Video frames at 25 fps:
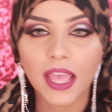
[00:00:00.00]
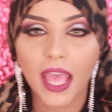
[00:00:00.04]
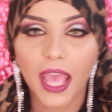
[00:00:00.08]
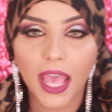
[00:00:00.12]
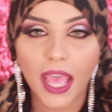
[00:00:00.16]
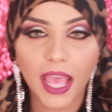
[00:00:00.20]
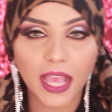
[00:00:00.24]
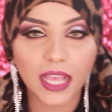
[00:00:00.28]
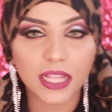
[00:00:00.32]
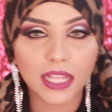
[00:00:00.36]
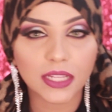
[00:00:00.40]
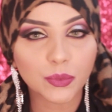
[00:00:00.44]

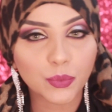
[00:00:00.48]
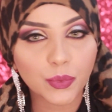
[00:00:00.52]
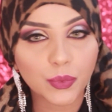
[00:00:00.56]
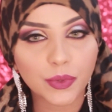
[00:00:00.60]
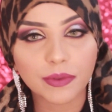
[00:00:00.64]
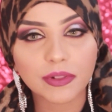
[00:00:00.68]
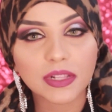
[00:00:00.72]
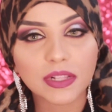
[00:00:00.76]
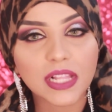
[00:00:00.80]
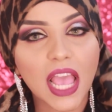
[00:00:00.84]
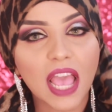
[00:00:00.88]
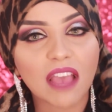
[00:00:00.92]
and
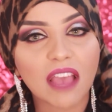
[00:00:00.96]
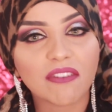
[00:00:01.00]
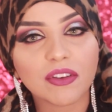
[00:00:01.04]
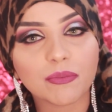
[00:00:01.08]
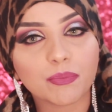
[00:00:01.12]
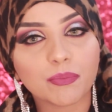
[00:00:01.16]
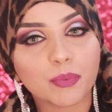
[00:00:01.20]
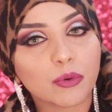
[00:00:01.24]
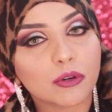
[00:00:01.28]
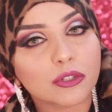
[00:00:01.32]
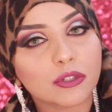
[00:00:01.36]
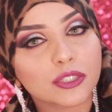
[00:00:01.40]
we will
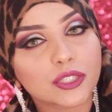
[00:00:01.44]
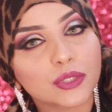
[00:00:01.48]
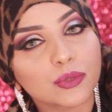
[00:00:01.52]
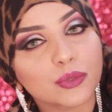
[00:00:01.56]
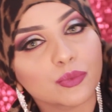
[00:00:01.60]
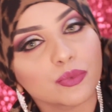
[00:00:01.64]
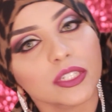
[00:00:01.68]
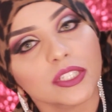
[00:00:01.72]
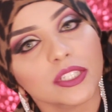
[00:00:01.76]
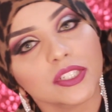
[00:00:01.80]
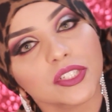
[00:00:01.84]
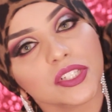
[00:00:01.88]
have a
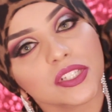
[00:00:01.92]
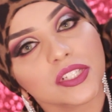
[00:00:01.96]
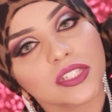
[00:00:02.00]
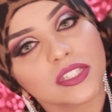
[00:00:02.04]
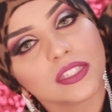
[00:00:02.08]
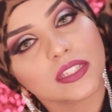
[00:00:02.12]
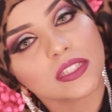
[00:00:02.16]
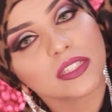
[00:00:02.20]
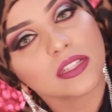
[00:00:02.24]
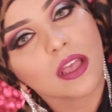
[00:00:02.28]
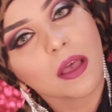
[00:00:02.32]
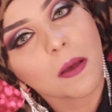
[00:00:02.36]
portion which
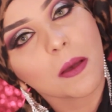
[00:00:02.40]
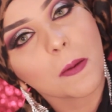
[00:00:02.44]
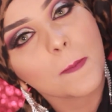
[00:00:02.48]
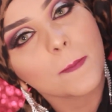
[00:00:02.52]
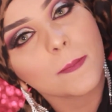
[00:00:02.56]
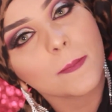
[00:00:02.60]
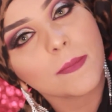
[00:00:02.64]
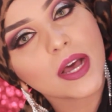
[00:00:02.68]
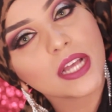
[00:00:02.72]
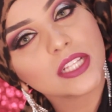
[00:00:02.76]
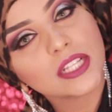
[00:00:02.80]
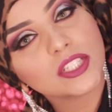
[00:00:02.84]
is
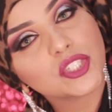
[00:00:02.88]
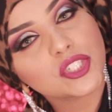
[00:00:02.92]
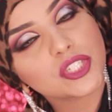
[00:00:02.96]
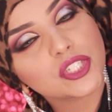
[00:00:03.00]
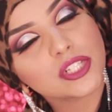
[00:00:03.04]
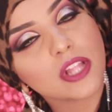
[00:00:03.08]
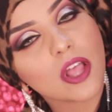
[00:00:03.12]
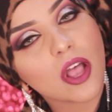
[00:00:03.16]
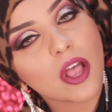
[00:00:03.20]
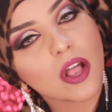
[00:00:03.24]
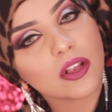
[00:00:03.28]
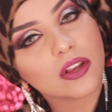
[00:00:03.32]

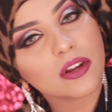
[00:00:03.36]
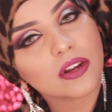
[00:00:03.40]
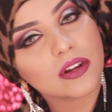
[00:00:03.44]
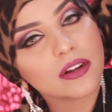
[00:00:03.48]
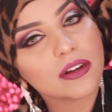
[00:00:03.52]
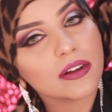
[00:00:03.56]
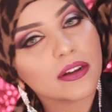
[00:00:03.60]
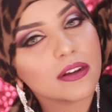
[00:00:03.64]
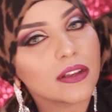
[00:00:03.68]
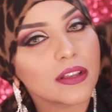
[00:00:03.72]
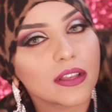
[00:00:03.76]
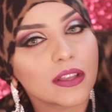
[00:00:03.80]
much
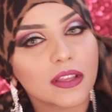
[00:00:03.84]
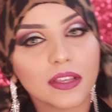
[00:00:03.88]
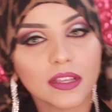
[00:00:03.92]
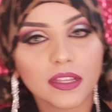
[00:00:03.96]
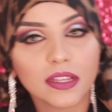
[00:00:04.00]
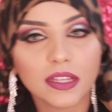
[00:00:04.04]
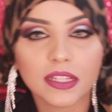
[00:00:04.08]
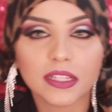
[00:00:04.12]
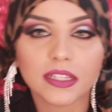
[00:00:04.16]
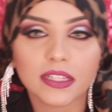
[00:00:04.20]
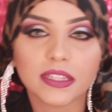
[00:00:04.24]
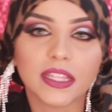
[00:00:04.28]
longer
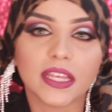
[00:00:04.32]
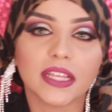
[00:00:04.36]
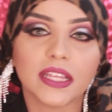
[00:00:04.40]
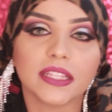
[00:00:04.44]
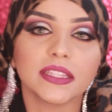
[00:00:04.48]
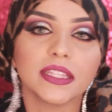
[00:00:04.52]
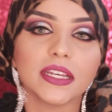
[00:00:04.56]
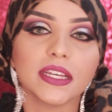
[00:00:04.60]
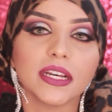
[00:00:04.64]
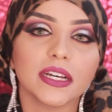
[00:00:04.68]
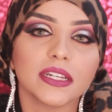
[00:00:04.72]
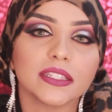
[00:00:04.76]

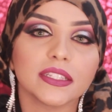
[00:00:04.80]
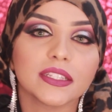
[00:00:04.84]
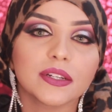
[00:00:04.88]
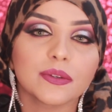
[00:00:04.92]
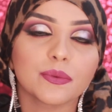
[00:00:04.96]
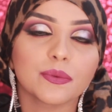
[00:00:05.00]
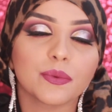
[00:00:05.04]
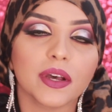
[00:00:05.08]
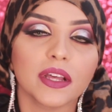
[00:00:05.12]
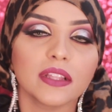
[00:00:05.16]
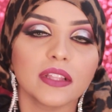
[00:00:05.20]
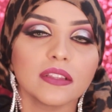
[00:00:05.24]
than the
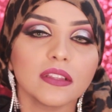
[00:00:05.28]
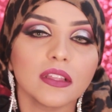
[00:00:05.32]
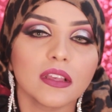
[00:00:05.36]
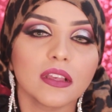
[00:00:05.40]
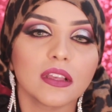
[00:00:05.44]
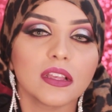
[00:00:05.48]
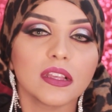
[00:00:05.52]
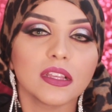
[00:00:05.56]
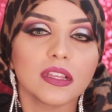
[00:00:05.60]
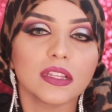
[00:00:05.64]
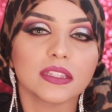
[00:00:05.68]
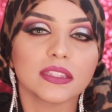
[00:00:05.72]
other one.
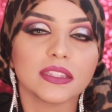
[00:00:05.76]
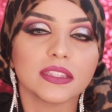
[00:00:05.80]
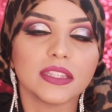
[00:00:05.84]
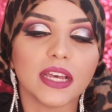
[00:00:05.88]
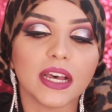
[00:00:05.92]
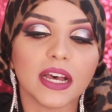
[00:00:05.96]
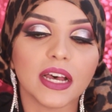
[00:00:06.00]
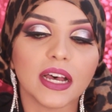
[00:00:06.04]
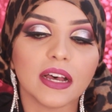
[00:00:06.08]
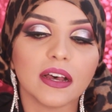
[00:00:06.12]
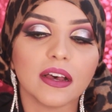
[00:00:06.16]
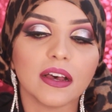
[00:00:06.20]

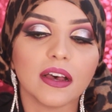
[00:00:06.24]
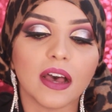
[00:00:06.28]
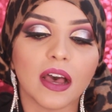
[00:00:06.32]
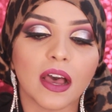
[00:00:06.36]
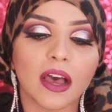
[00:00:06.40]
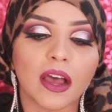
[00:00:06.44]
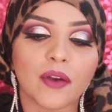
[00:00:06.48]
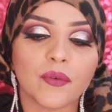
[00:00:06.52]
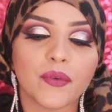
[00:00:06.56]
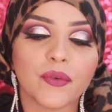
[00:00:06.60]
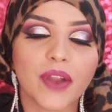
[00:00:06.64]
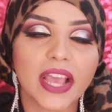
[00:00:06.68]

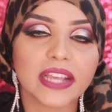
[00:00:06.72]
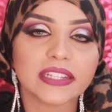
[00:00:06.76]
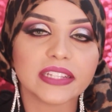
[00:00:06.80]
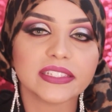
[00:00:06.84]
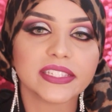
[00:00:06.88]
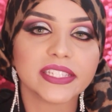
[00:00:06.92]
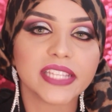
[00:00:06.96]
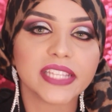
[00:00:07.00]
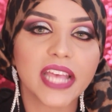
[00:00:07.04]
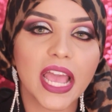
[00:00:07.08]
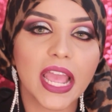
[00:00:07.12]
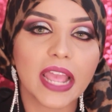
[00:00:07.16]
The right
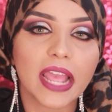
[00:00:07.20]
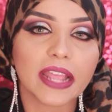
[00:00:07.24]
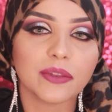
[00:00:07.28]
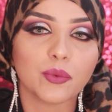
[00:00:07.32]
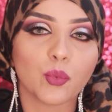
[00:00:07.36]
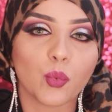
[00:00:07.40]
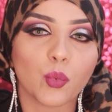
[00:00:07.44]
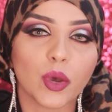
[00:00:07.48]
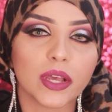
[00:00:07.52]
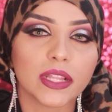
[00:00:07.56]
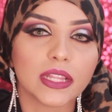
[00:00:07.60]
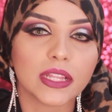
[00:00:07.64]

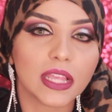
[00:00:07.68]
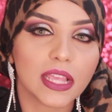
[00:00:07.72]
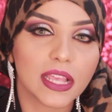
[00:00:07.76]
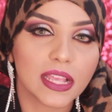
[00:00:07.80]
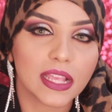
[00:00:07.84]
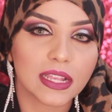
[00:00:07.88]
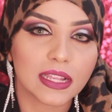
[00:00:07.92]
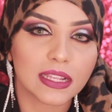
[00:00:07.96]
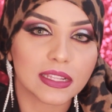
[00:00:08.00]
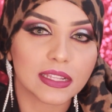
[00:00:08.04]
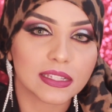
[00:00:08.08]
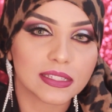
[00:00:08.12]
side one
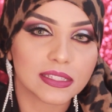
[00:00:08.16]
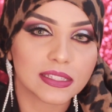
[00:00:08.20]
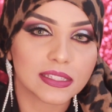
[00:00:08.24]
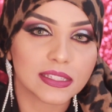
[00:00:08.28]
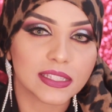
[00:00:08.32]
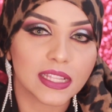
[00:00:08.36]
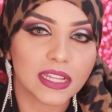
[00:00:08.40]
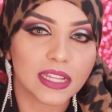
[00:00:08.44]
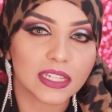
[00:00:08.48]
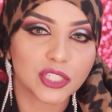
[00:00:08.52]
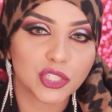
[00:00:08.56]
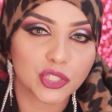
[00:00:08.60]
is
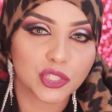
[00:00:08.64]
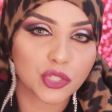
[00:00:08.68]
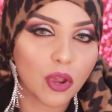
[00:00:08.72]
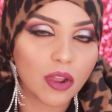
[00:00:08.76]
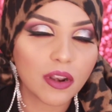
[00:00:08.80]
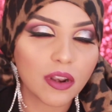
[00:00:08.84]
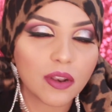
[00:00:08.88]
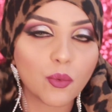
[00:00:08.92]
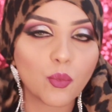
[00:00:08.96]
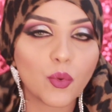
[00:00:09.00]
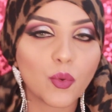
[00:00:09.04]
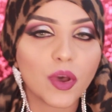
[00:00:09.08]
the
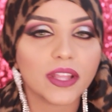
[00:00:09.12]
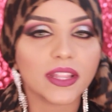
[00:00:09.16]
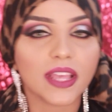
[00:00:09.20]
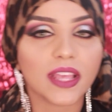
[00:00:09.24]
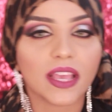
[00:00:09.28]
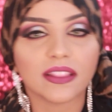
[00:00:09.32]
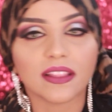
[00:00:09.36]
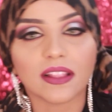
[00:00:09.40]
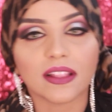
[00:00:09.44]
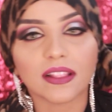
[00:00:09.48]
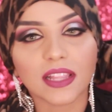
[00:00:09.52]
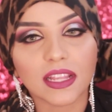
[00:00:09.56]
shorter one
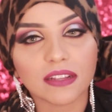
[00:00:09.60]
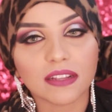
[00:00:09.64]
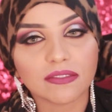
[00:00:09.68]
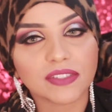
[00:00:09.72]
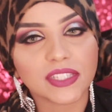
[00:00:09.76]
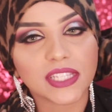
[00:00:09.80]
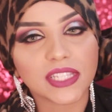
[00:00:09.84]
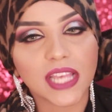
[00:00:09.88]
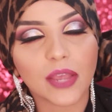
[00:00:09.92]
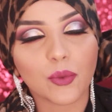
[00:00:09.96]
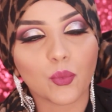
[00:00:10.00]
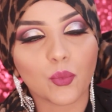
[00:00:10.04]
and the left
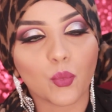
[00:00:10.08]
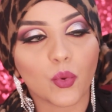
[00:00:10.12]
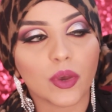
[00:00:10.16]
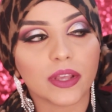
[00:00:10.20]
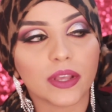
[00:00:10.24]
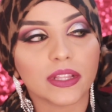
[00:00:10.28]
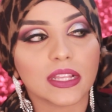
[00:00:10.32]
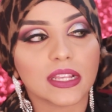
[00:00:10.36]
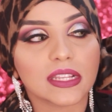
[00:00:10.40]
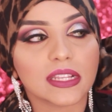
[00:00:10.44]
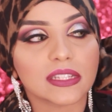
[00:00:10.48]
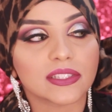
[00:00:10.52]
side
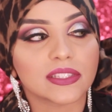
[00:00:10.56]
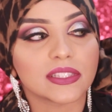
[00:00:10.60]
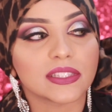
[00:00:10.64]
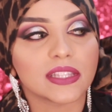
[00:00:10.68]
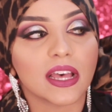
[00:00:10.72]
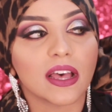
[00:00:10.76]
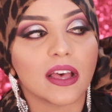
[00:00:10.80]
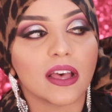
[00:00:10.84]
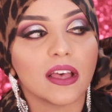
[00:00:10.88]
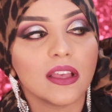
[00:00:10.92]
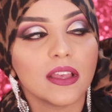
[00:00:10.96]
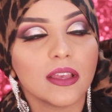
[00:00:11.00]
one is
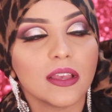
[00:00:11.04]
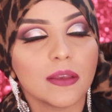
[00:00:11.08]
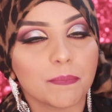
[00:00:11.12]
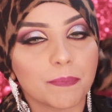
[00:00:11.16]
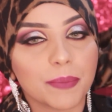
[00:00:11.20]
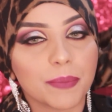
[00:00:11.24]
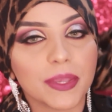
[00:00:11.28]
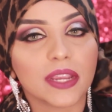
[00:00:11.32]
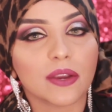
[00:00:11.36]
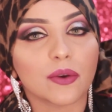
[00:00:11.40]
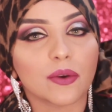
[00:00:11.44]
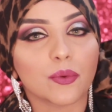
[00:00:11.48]
the
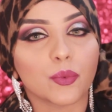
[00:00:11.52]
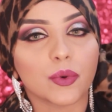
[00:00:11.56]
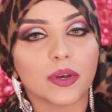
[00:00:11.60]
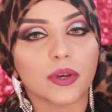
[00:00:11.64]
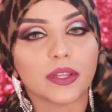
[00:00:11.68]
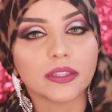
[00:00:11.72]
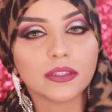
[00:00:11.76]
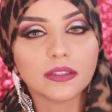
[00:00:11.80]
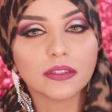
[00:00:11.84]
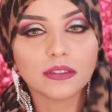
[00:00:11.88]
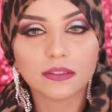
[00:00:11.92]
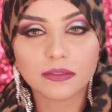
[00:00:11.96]
bigger
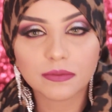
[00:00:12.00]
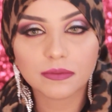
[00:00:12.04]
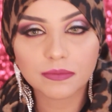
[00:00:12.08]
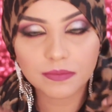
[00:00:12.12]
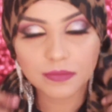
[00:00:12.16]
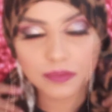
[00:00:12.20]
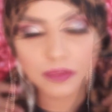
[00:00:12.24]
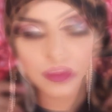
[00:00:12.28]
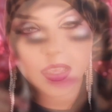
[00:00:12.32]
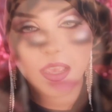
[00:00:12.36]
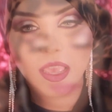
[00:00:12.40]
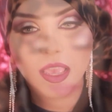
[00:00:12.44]
one.
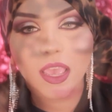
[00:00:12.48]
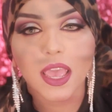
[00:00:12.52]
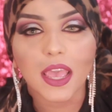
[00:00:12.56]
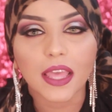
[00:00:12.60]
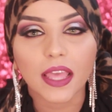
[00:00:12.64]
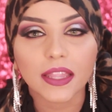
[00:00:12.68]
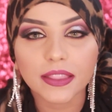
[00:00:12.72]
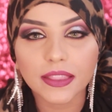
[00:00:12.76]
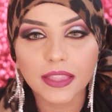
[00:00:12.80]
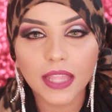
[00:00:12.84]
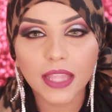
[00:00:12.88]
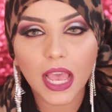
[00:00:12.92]

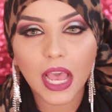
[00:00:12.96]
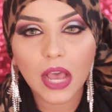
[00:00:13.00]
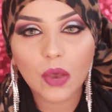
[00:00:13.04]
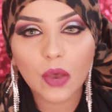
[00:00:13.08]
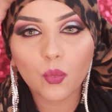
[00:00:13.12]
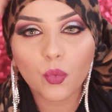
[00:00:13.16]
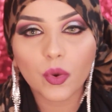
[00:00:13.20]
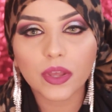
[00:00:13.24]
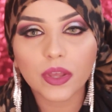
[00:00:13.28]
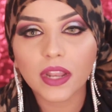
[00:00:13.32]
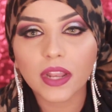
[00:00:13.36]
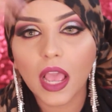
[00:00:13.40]
And
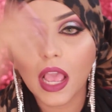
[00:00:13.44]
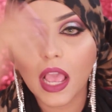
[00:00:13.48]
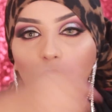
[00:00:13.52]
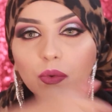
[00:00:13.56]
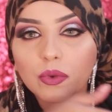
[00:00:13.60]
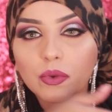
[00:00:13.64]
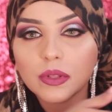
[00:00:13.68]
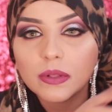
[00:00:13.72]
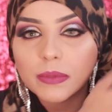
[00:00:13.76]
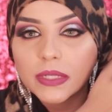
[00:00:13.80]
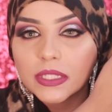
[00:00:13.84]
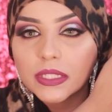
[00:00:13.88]
now what I
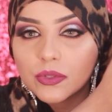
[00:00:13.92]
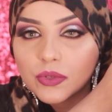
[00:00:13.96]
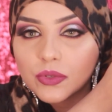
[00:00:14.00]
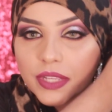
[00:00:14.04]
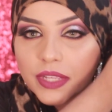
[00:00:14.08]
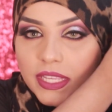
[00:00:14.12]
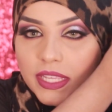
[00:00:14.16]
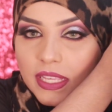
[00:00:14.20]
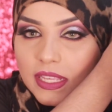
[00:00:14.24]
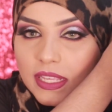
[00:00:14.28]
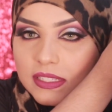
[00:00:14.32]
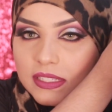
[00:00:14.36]
will be
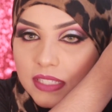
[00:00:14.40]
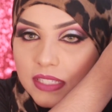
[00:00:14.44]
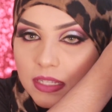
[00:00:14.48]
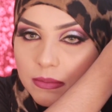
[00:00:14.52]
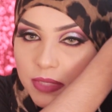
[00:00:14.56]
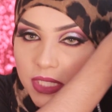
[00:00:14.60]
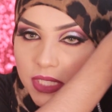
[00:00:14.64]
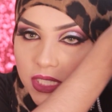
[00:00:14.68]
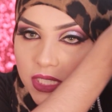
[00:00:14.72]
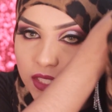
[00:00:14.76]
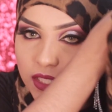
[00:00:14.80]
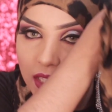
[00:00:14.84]
doing is
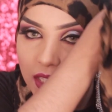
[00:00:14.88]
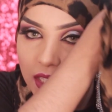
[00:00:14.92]
I'm just